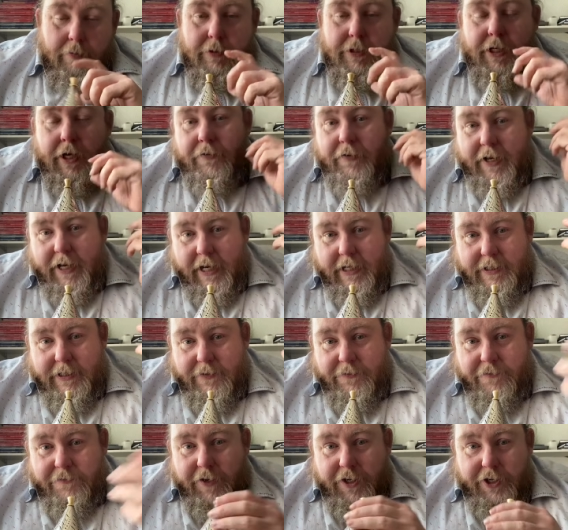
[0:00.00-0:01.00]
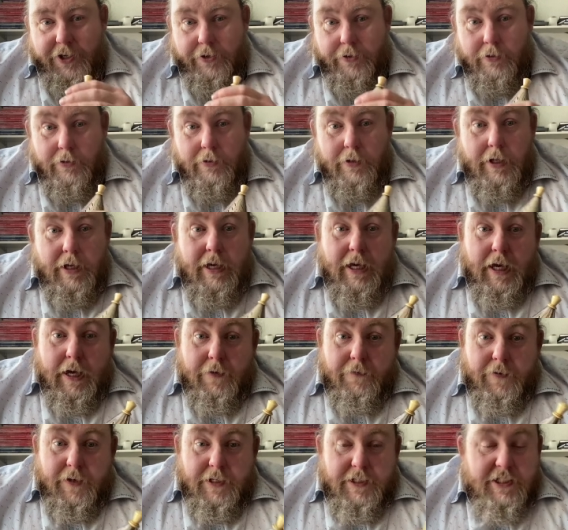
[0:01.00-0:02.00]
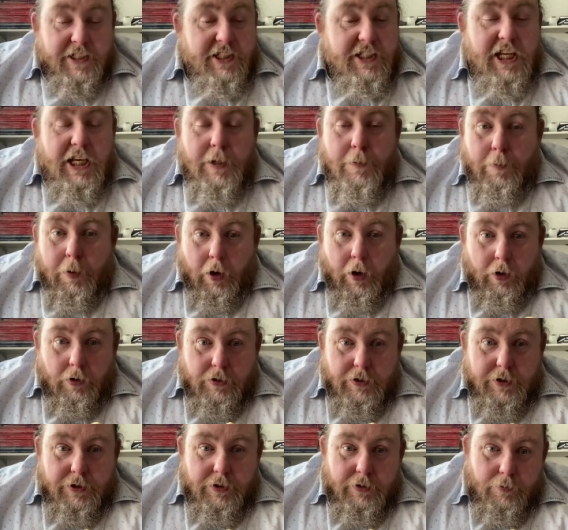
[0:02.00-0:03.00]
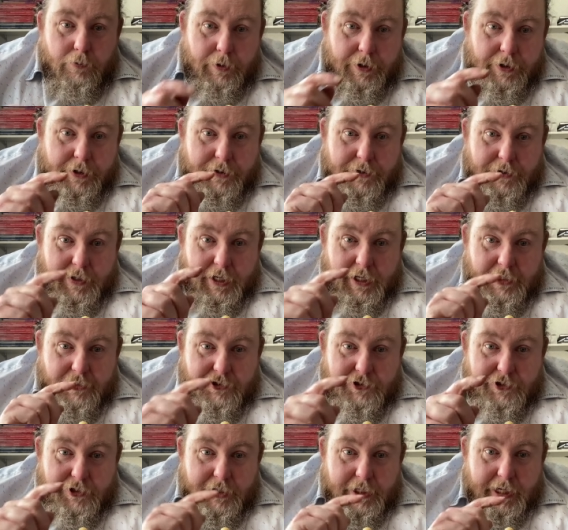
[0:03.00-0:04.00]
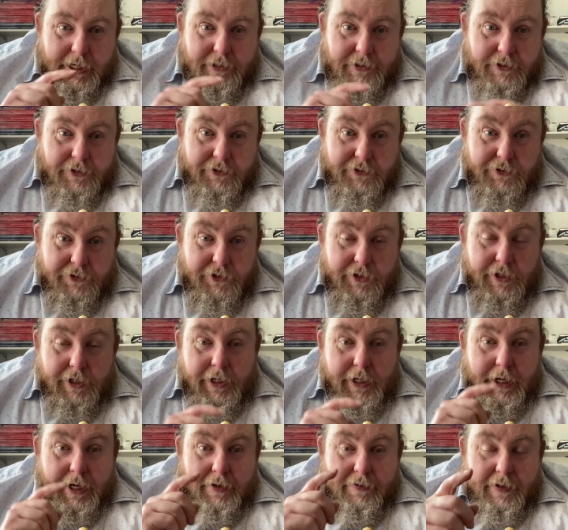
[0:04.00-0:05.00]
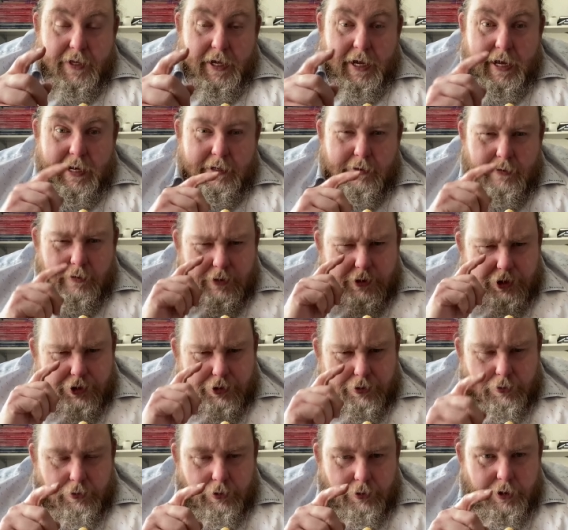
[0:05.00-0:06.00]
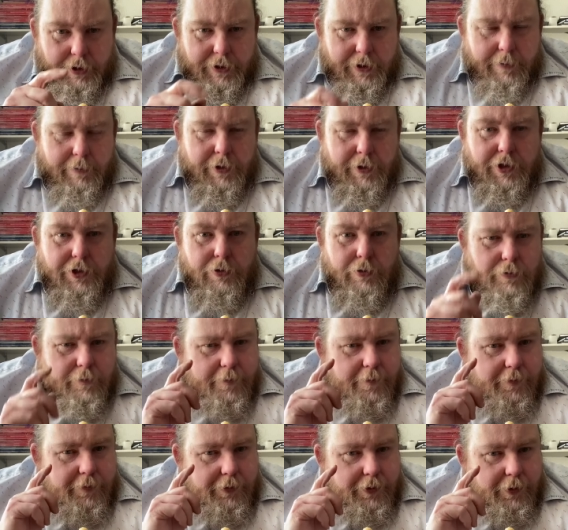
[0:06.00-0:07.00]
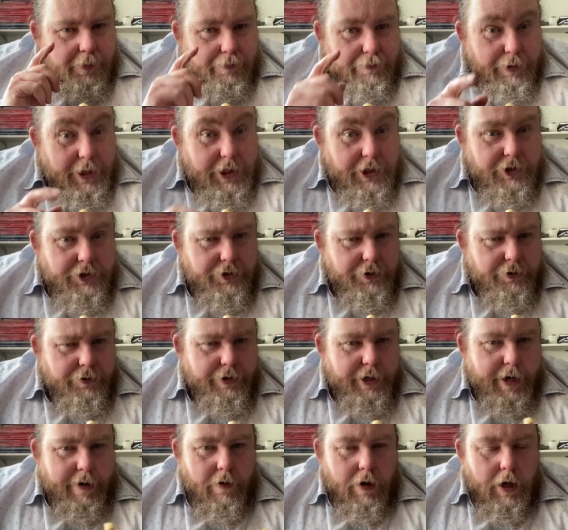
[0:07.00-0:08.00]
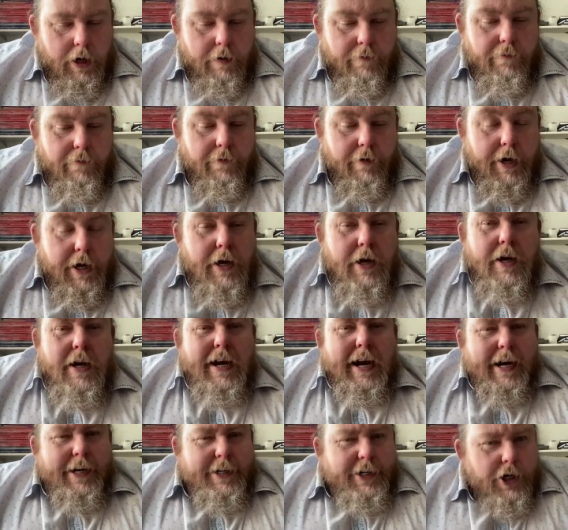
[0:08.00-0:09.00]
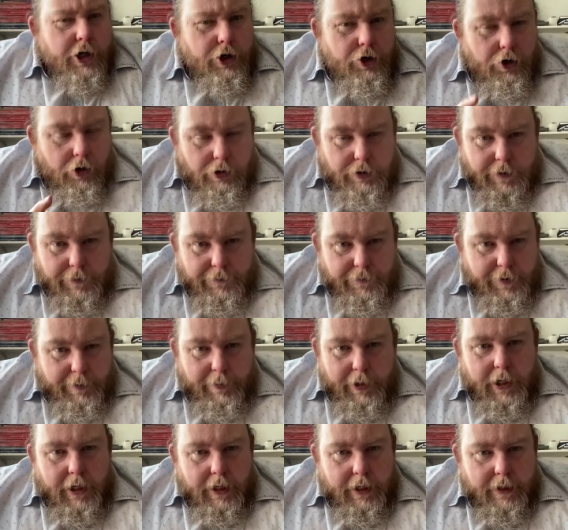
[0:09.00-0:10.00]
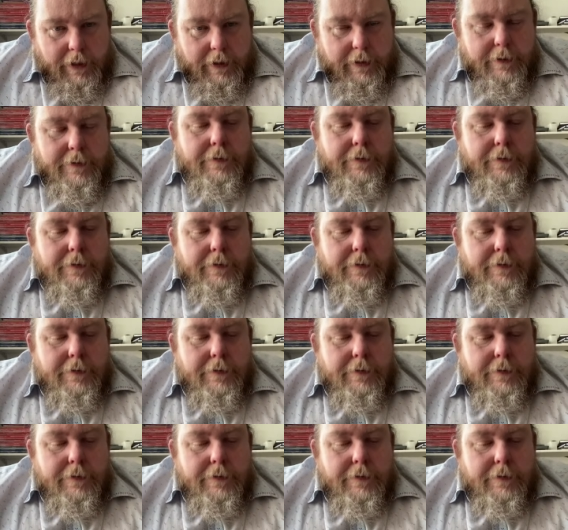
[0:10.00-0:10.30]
So if it has a finial, if it's a teapot with insulators in the handle, and you look at them and you're pretty sure they're ivory, and a lot of them are.